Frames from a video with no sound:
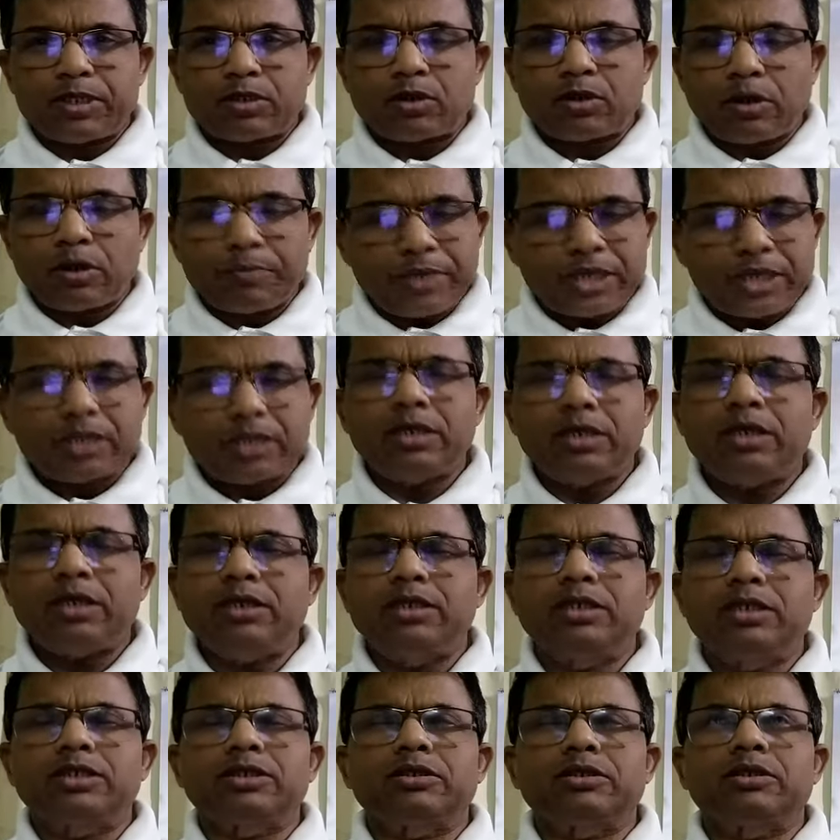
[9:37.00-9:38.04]
topic here,
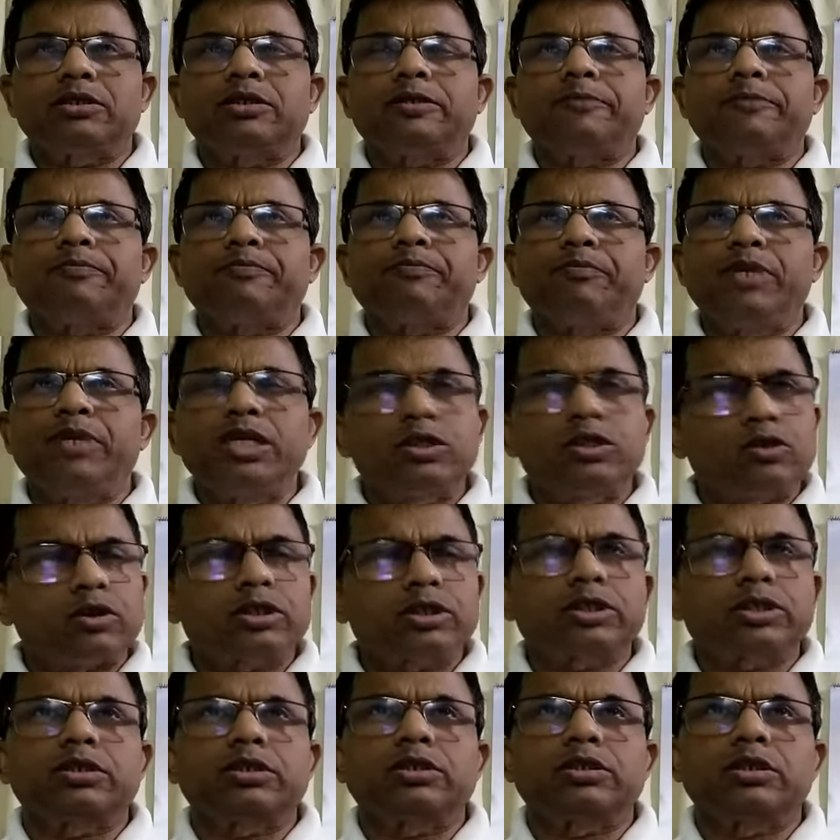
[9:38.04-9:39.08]
this um,
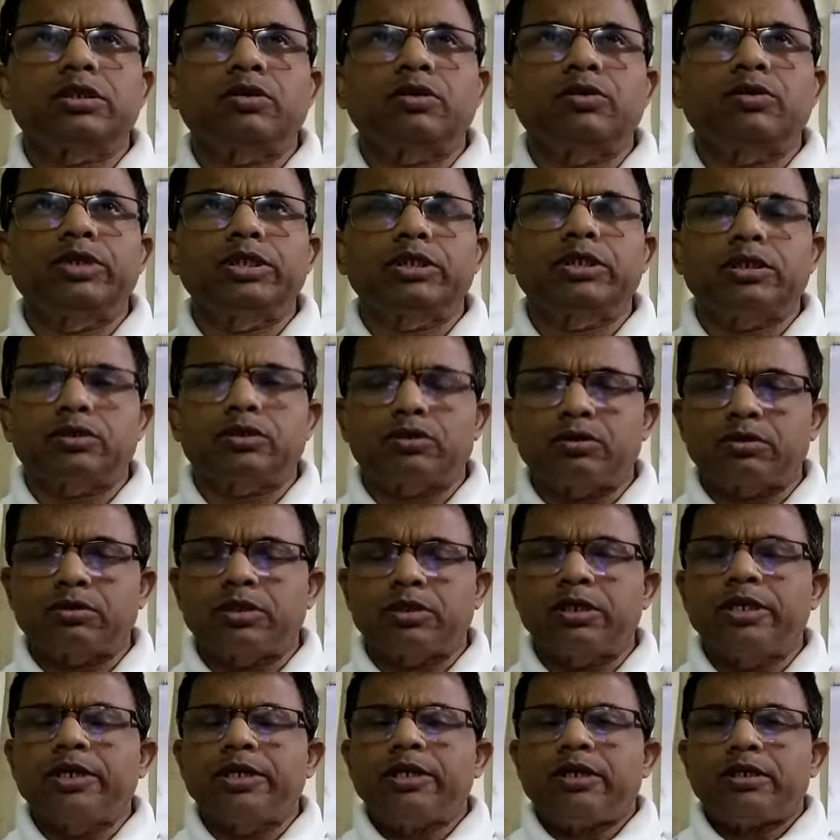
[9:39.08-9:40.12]
precautions that the auditor should
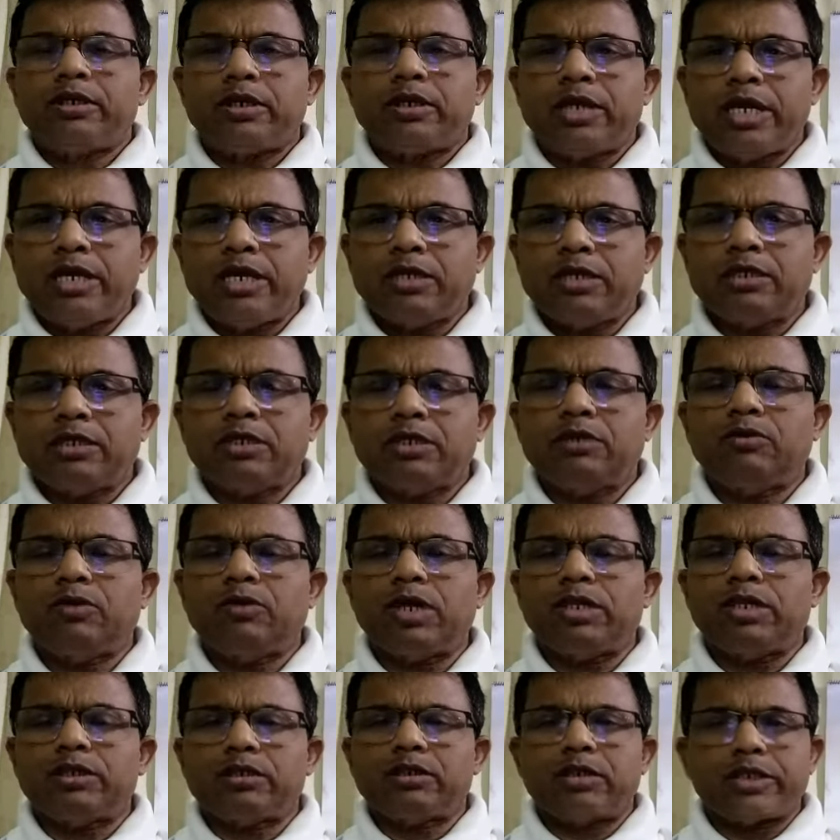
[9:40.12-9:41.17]
take
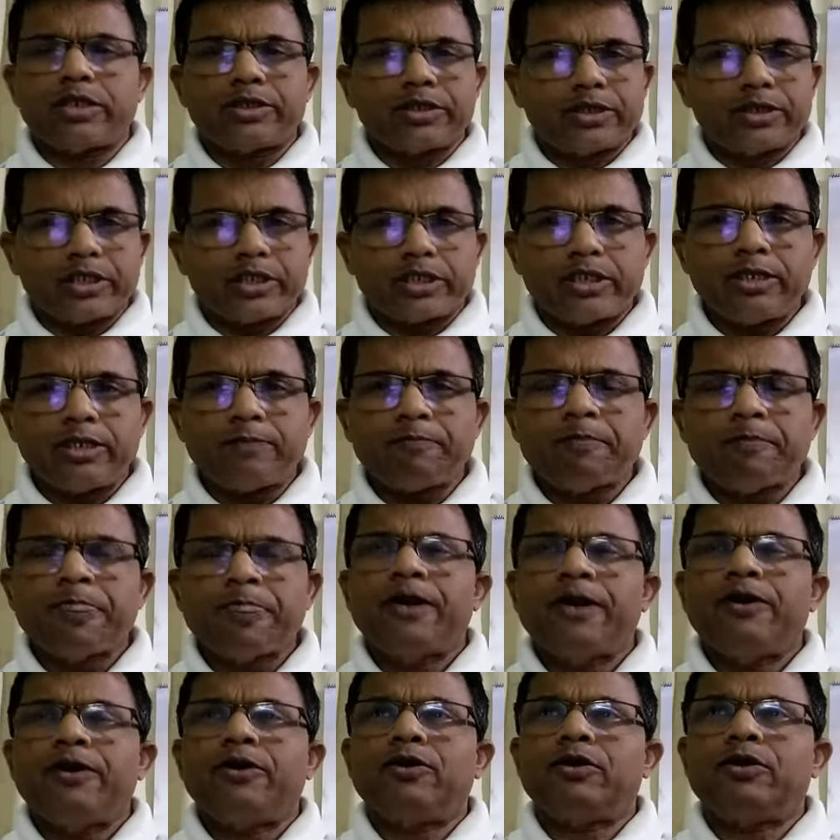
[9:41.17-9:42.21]
while test checking
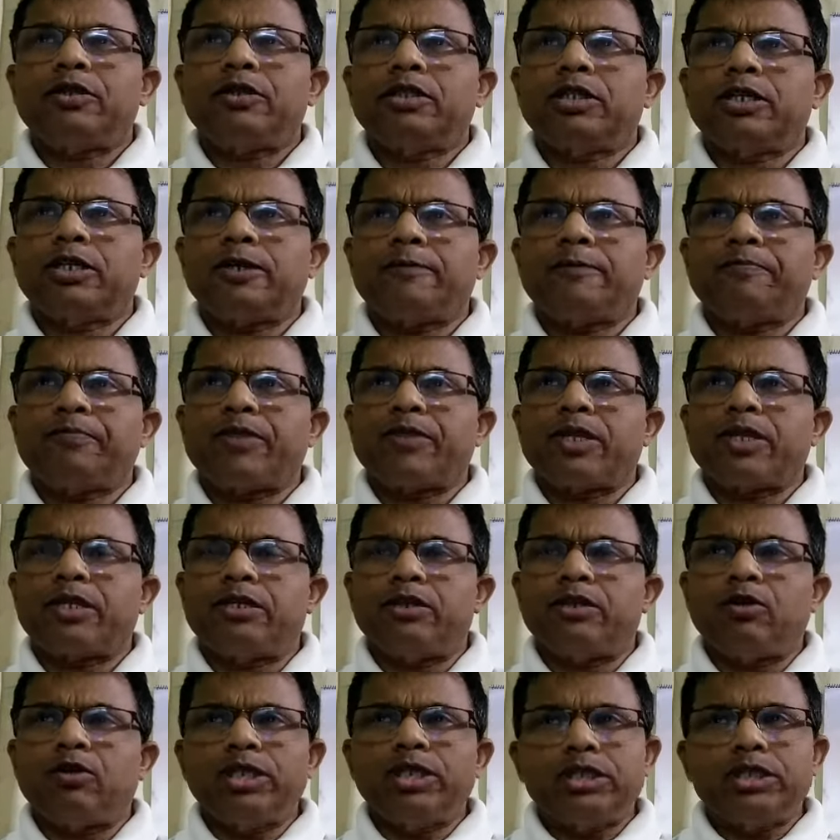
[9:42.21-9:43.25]
or the
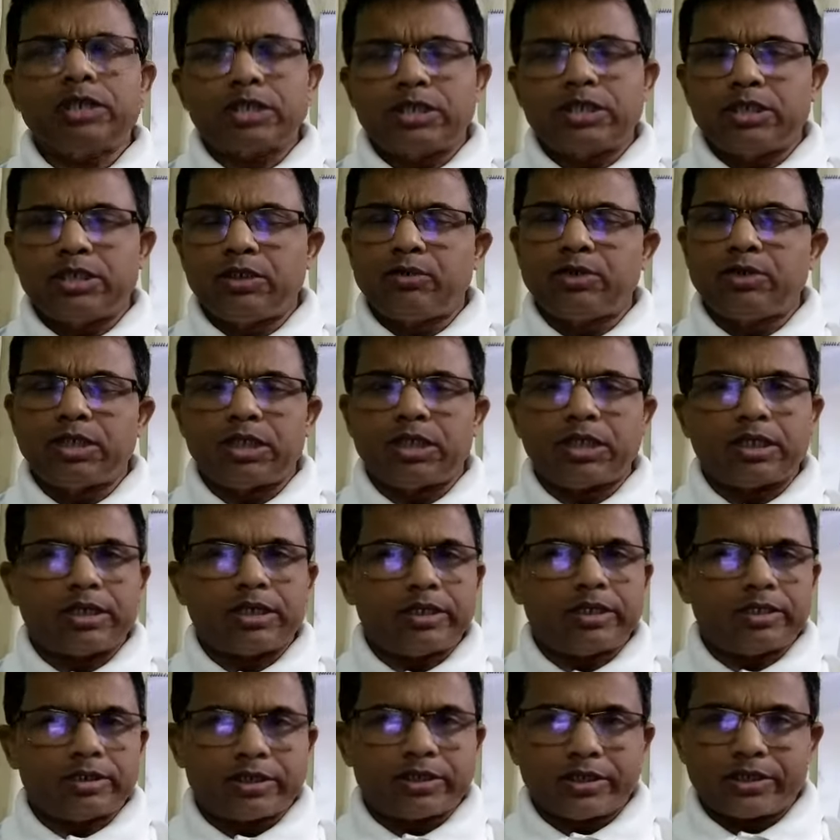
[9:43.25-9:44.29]
auditor's duty
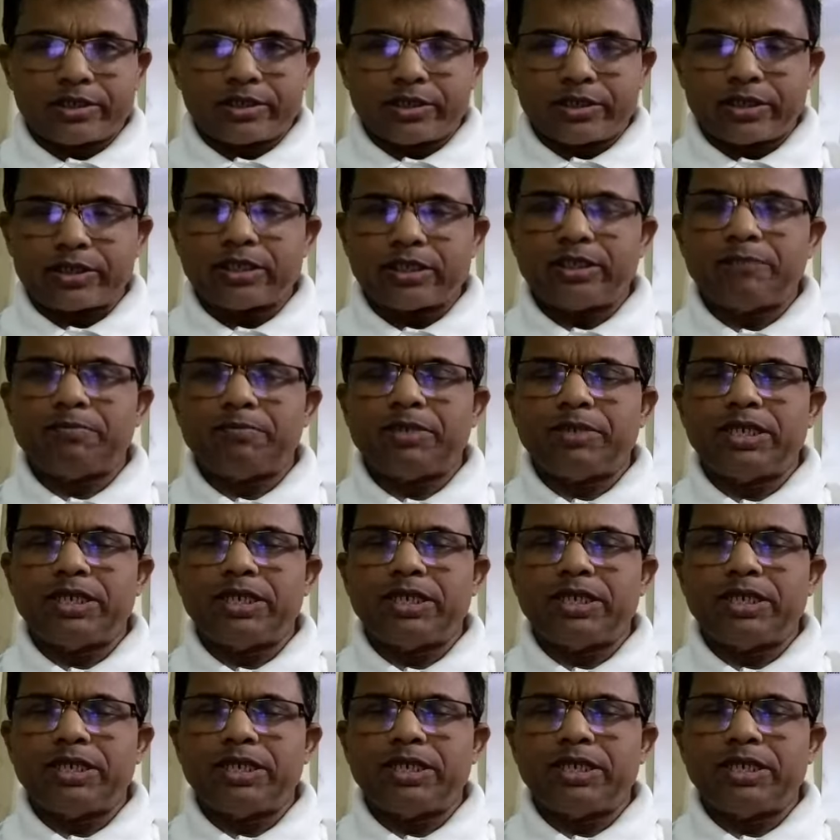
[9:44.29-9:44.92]
regarding test checking.